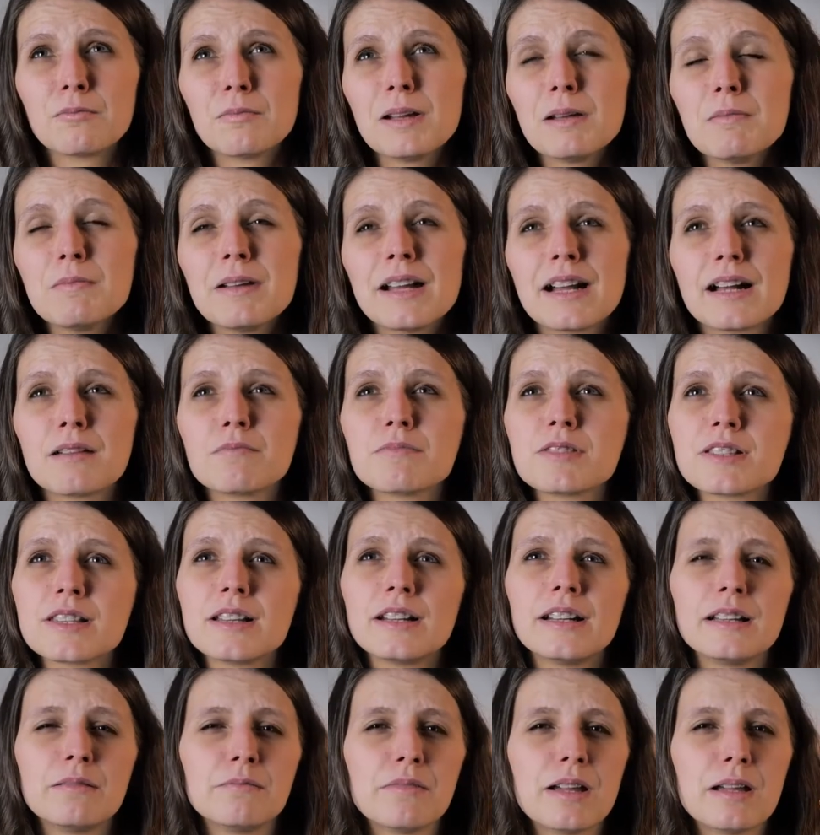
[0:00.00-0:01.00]
maybe I'm
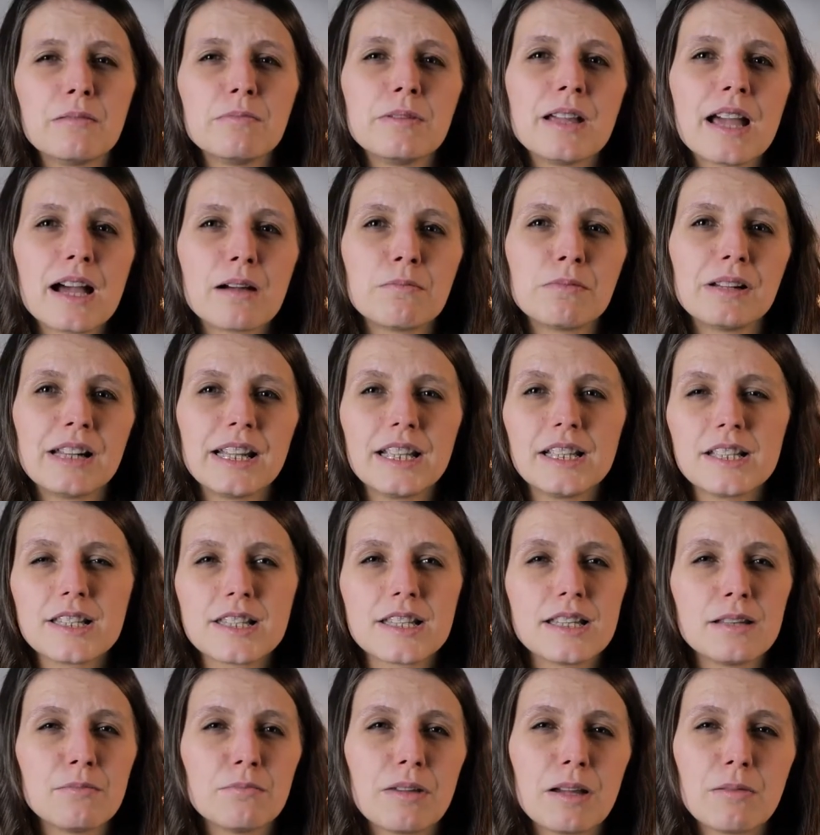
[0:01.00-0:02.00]
silly, maybe I'm
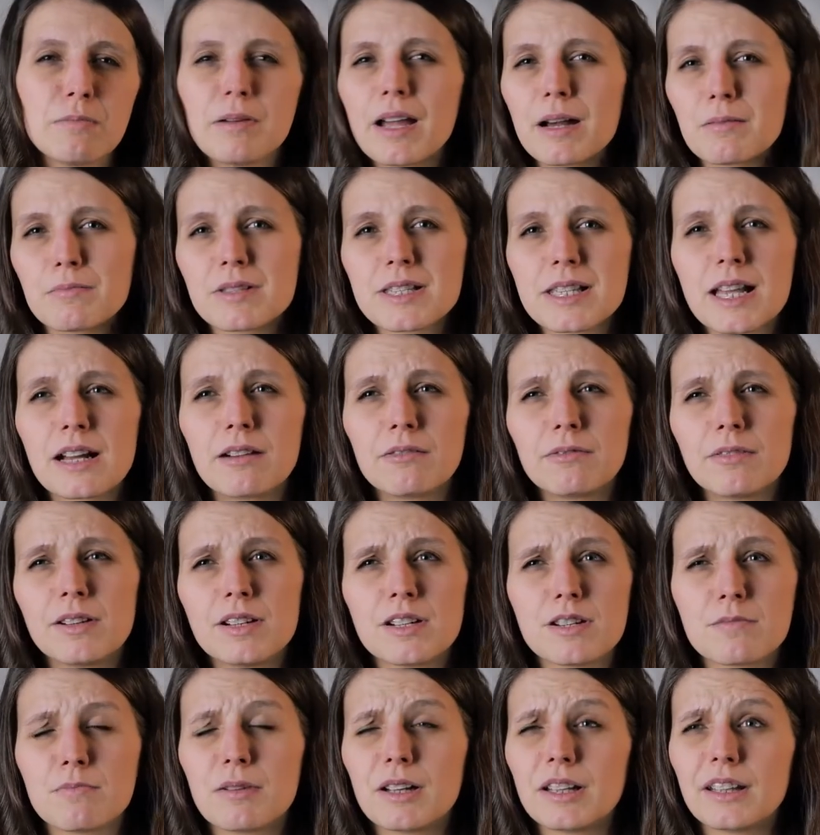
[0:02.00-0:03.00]
lazy, maybe I'm
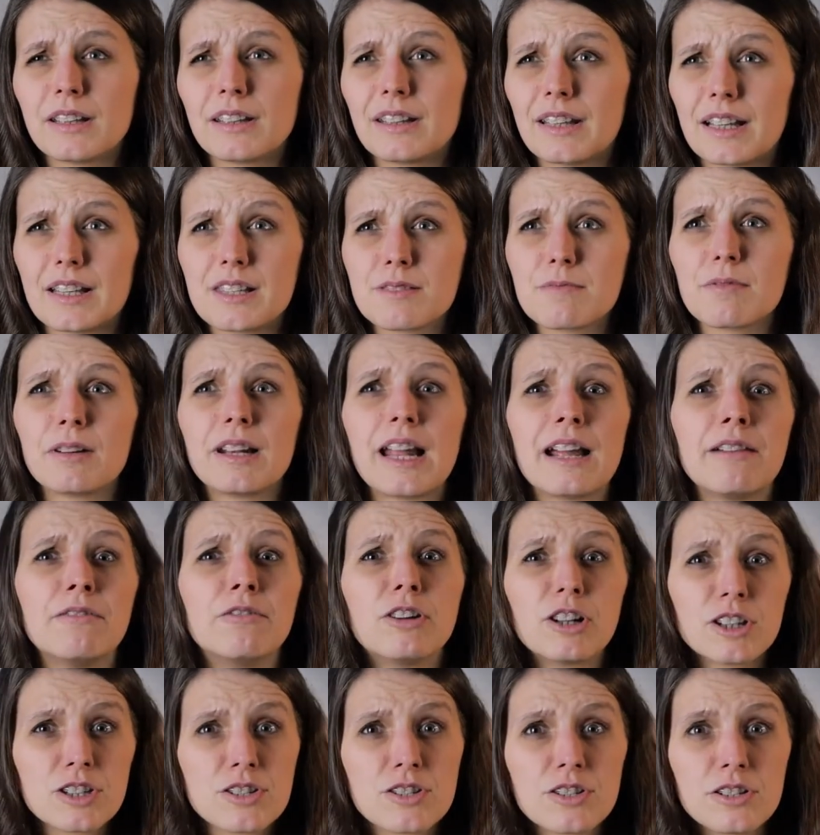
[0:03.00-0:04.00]
selfish, but that's what I
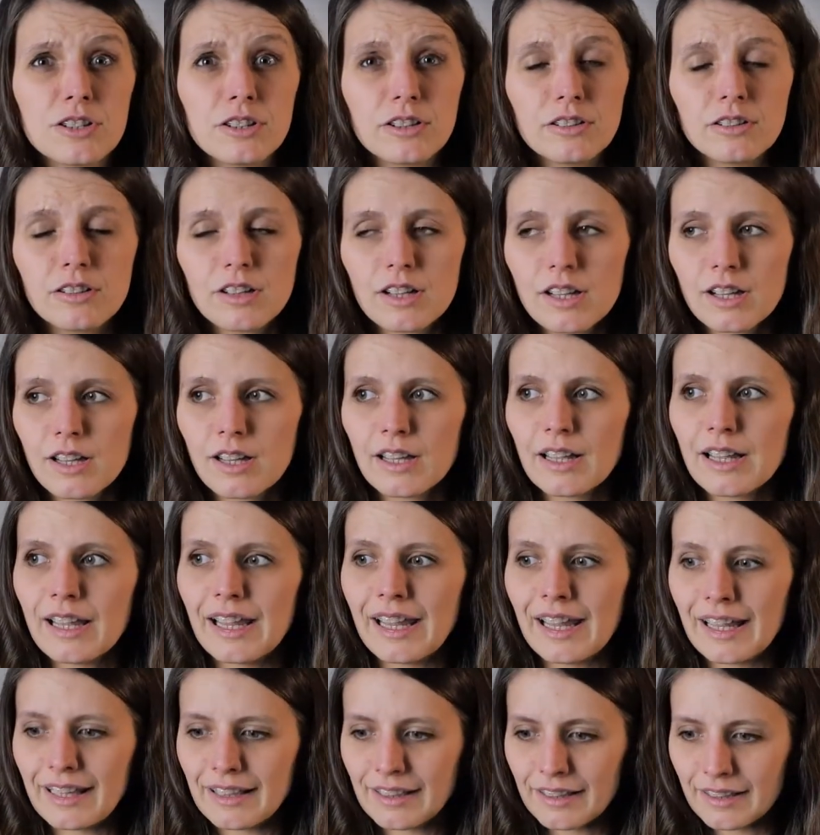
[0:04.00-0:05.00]
want to do.
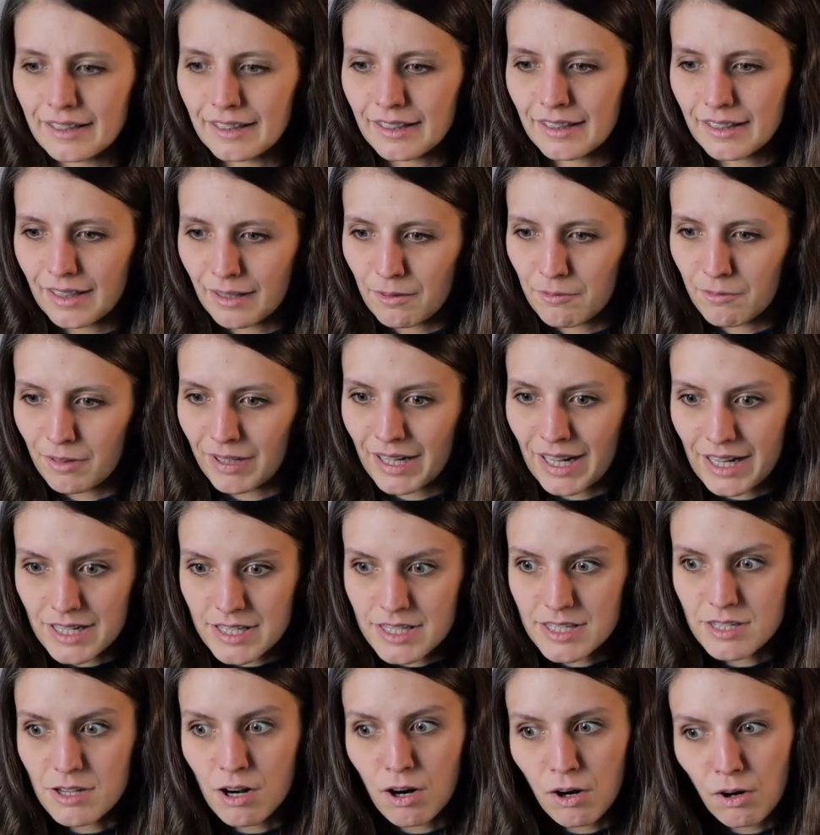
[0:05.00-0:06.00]
And when I
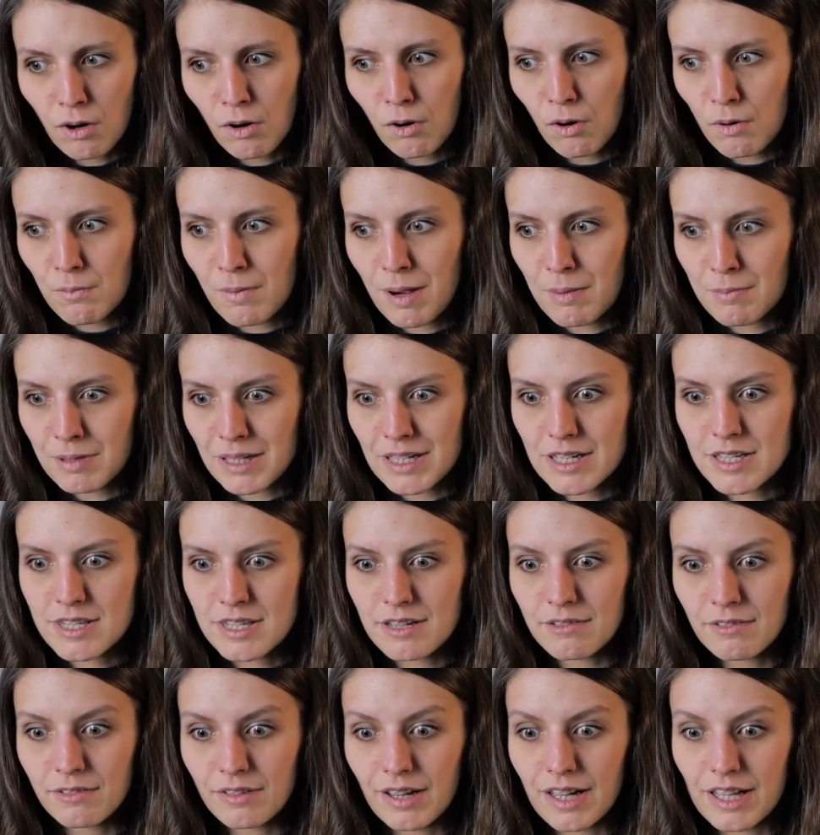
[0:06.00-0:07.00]
saw all my
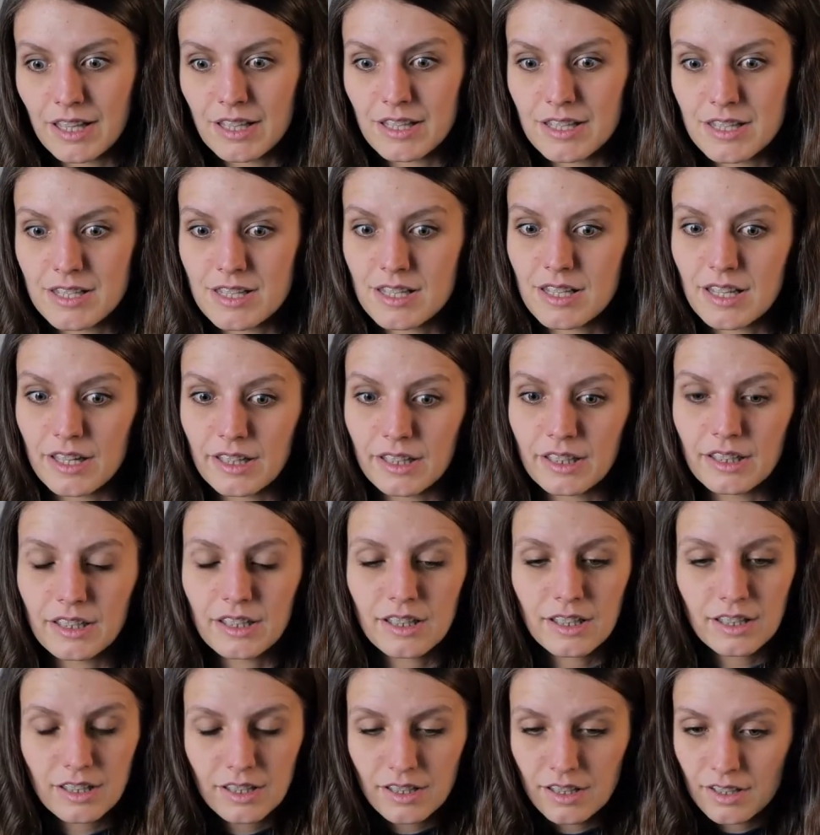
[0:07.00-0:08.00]
ministry friends like
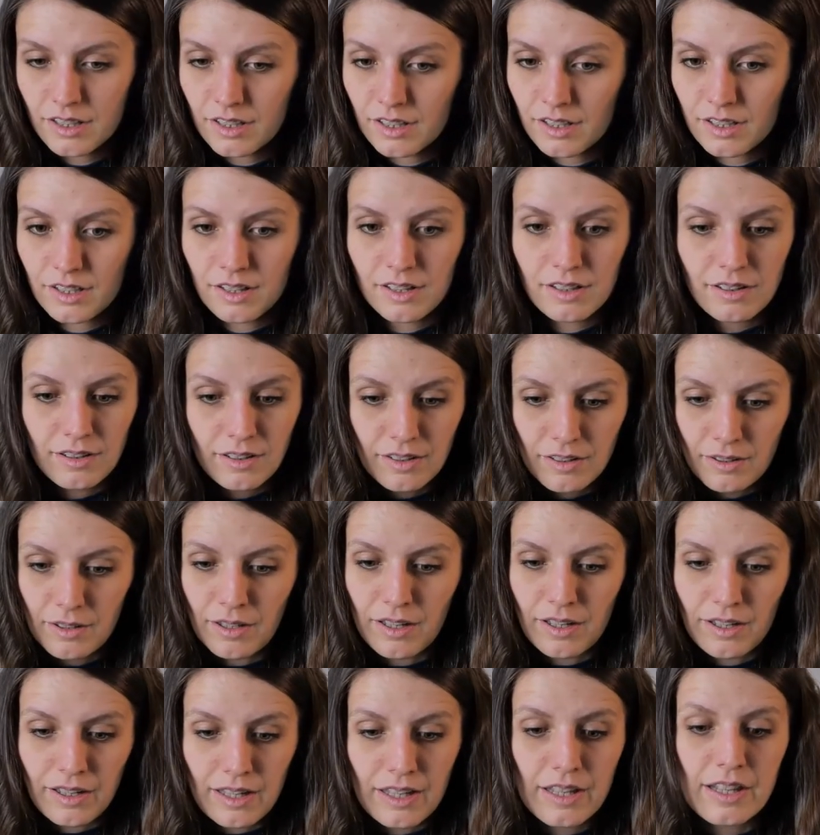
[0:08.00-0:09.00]

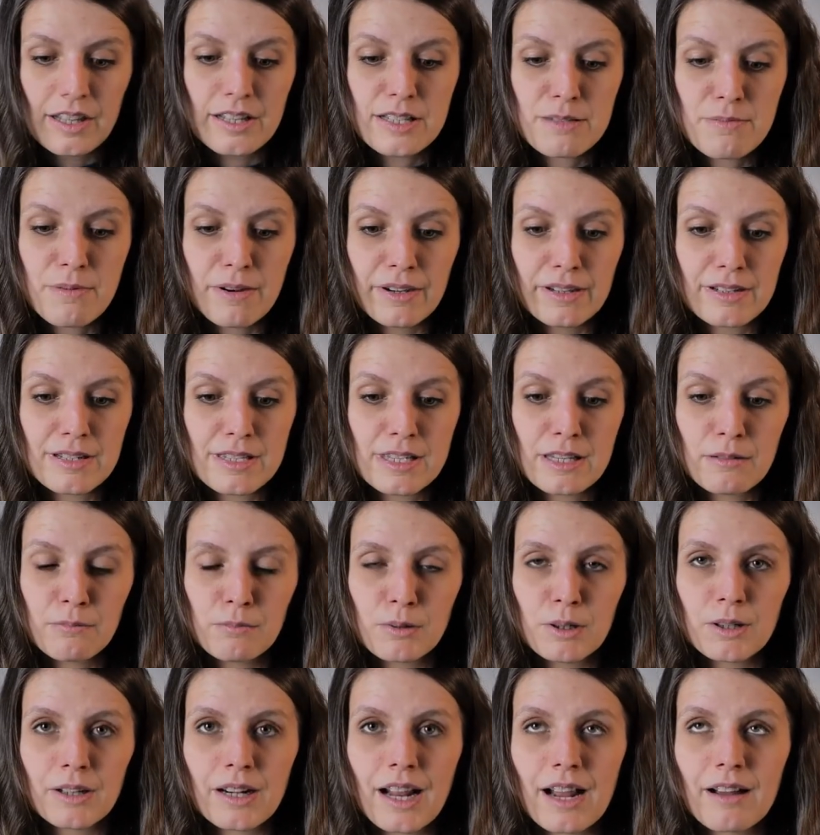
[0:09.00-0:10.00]
experiencing
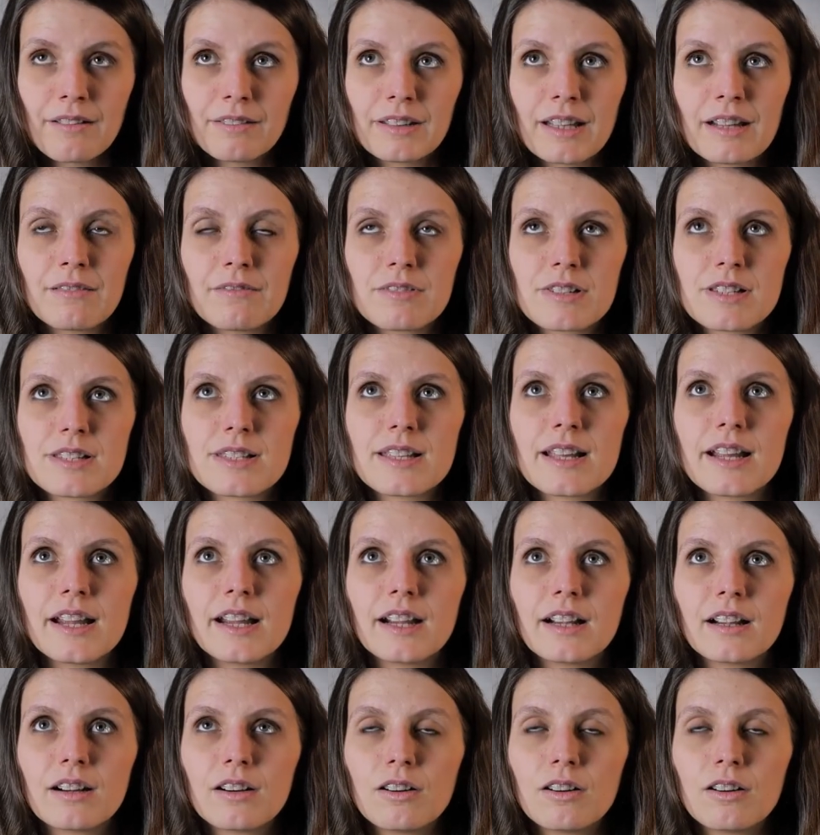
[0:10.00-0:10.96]
burnout, I was like,